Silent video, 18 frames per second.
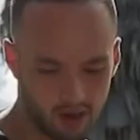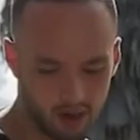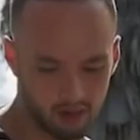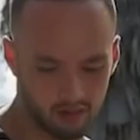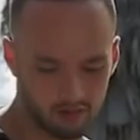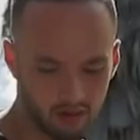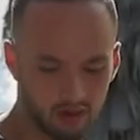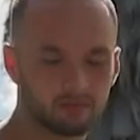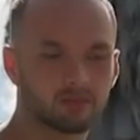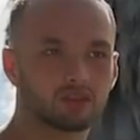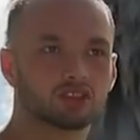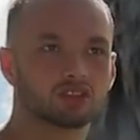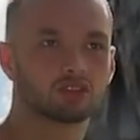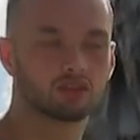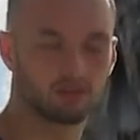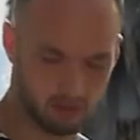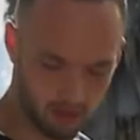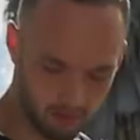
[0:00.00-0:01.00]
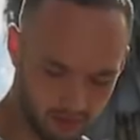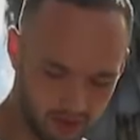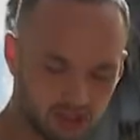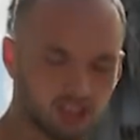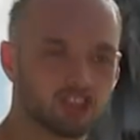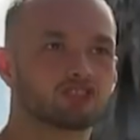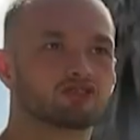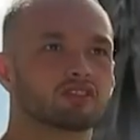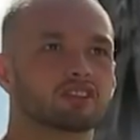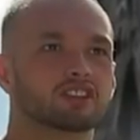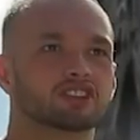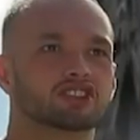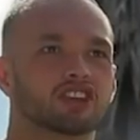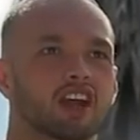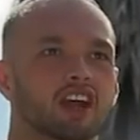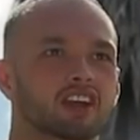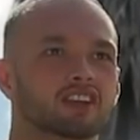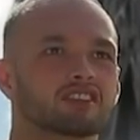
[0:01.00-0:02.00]
my rugby shot. Not much has really
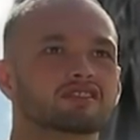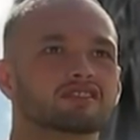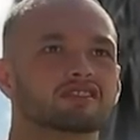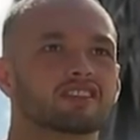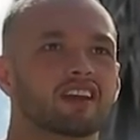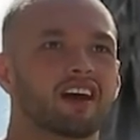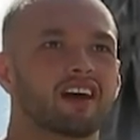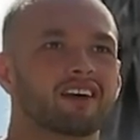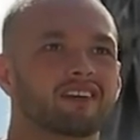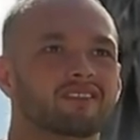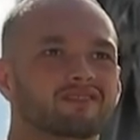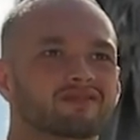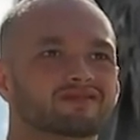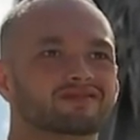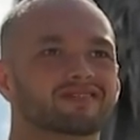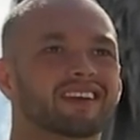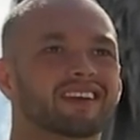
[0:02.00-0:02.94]
changed. Um,